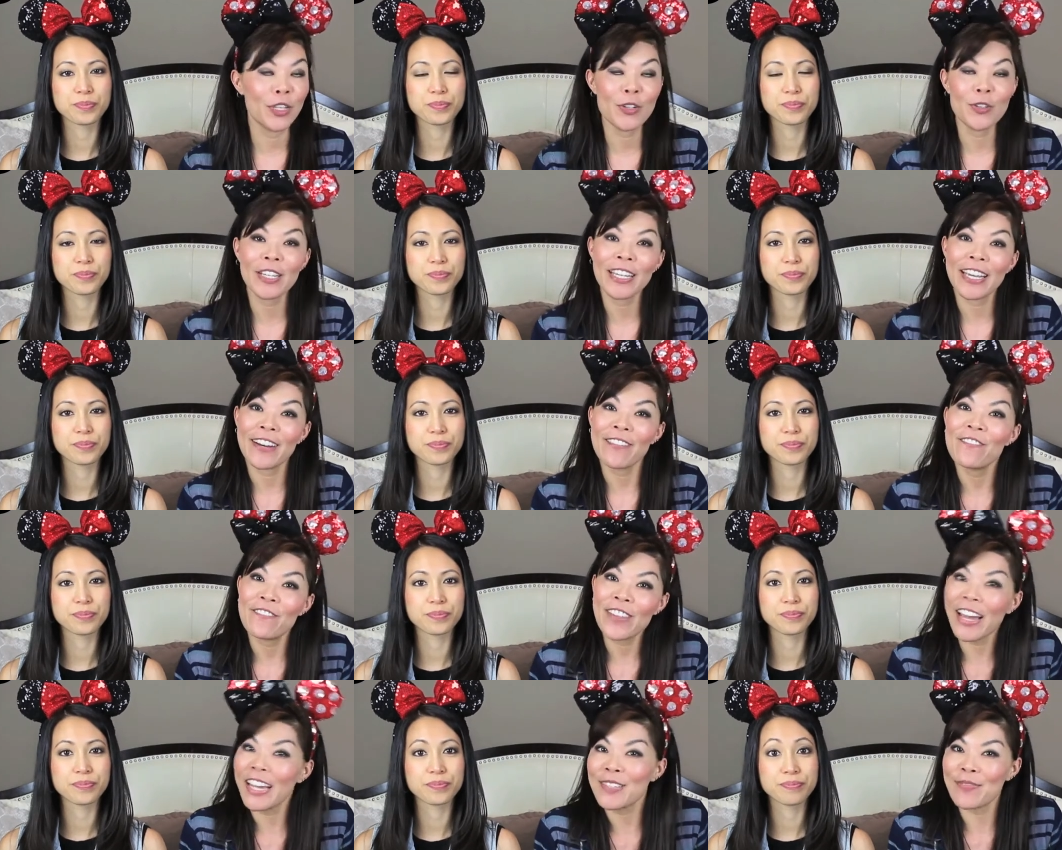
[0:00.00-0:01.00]
Speaker 1: when you could get a
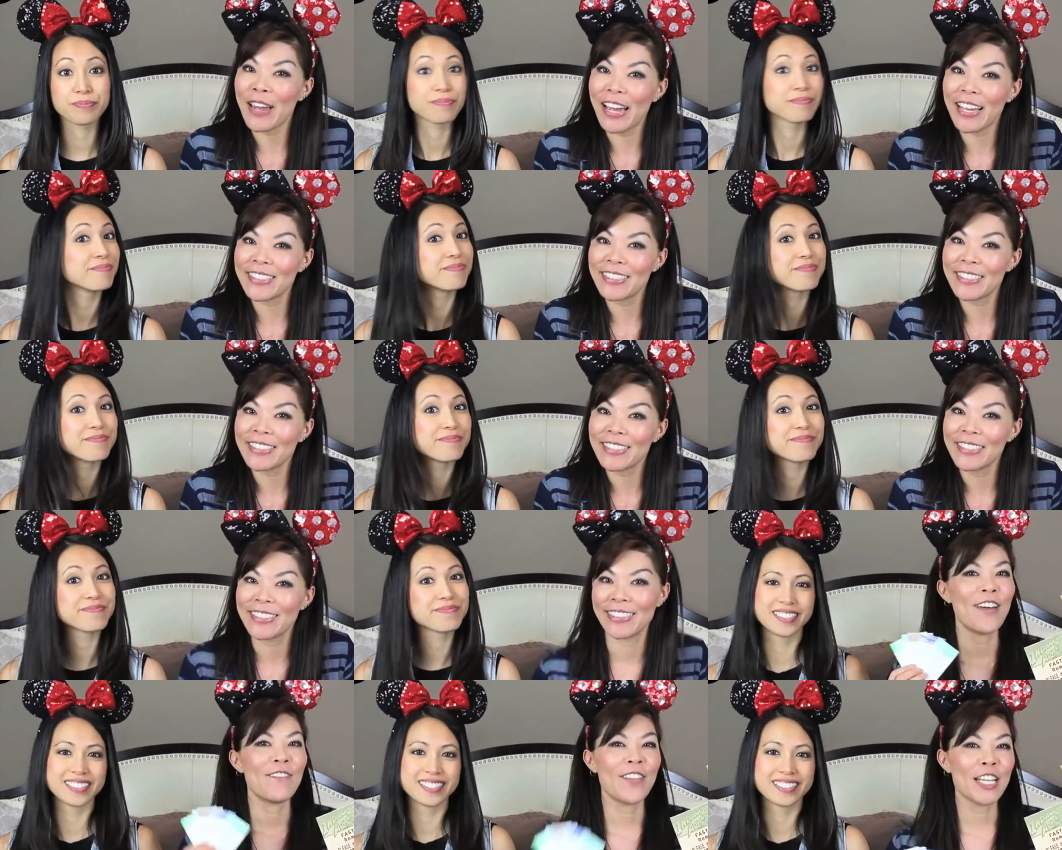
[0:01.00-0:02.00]
Fast Pass?
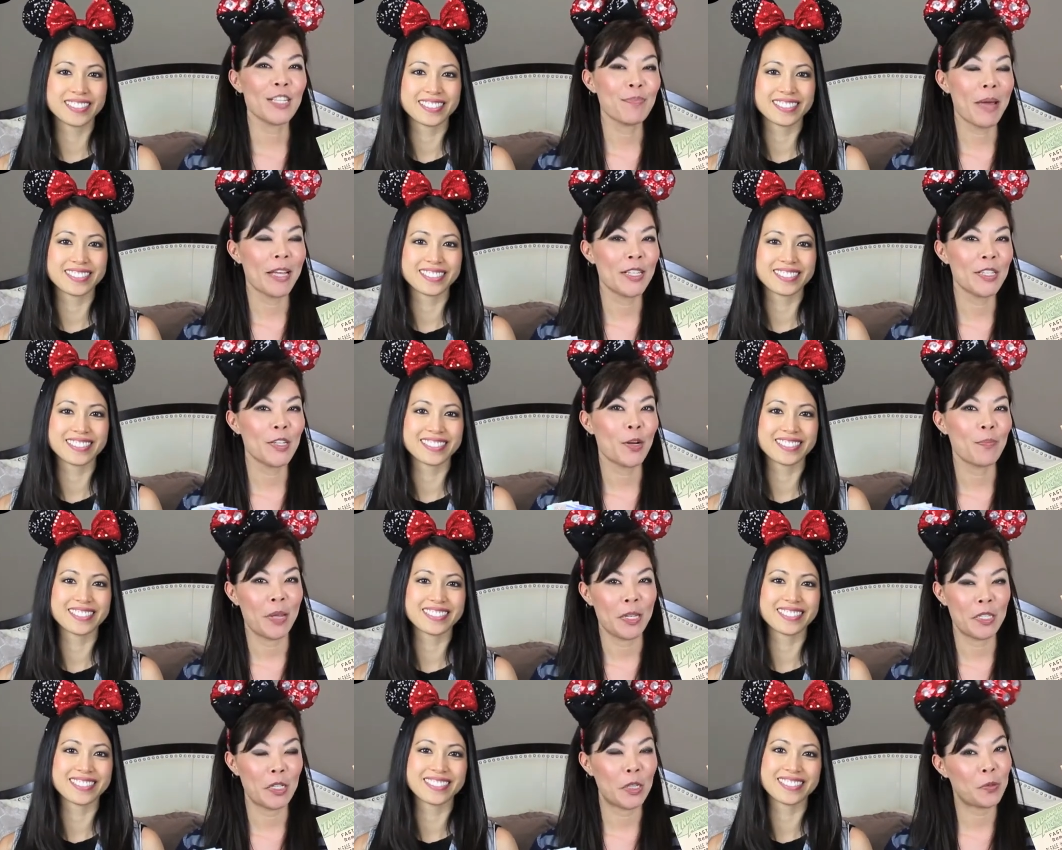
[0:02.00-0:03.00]
Fast Passes are
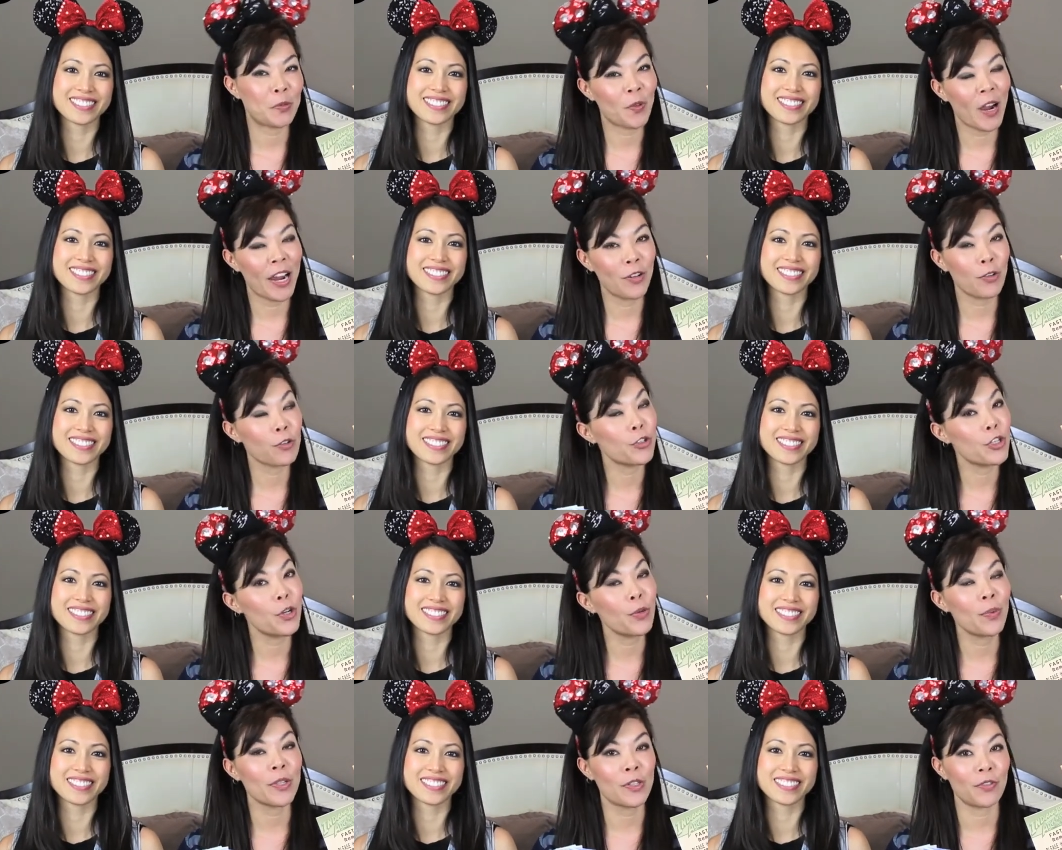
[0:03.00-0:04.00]
basically ride or
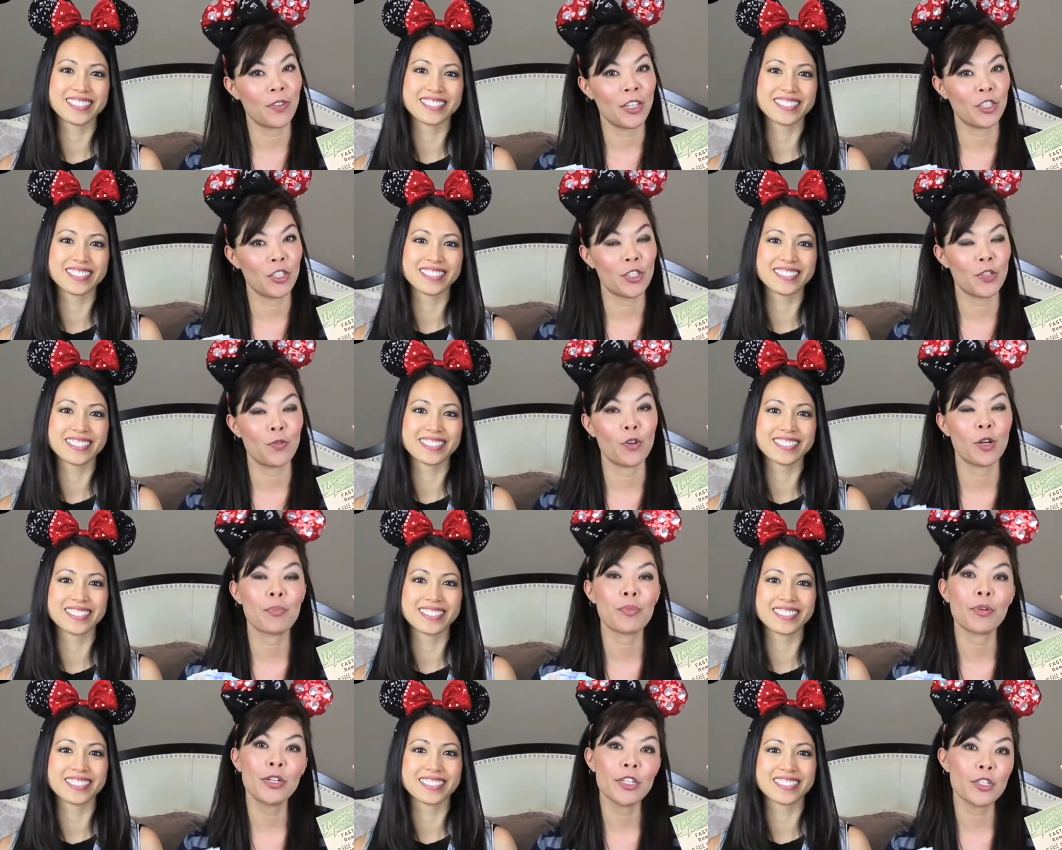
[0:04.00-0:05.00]
show reservations for a
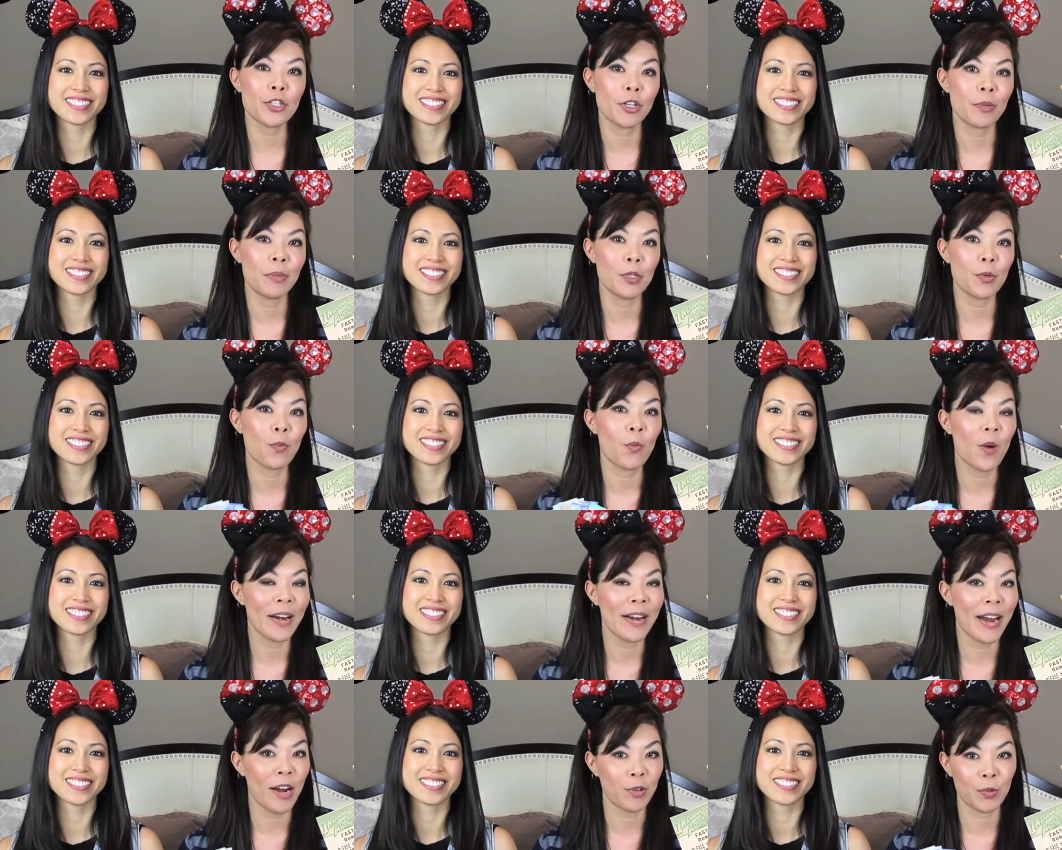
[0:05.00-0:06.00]
predetermined
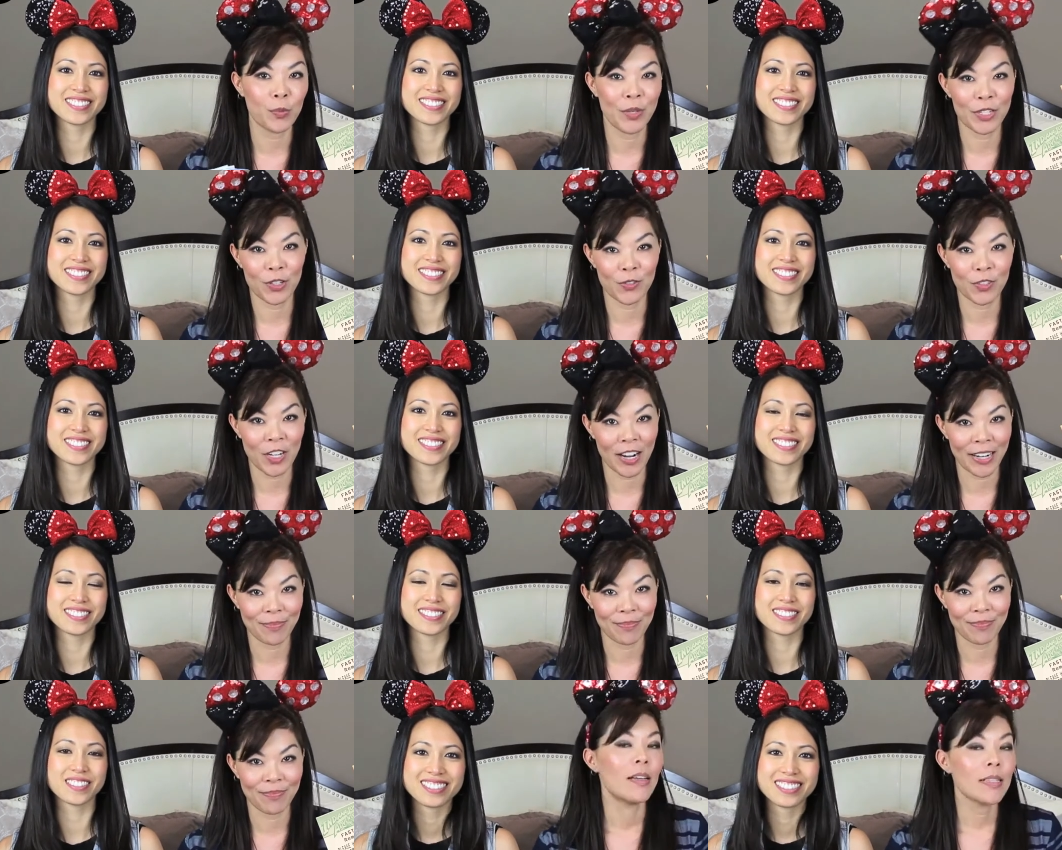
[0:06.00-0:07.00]
1 hour window of time.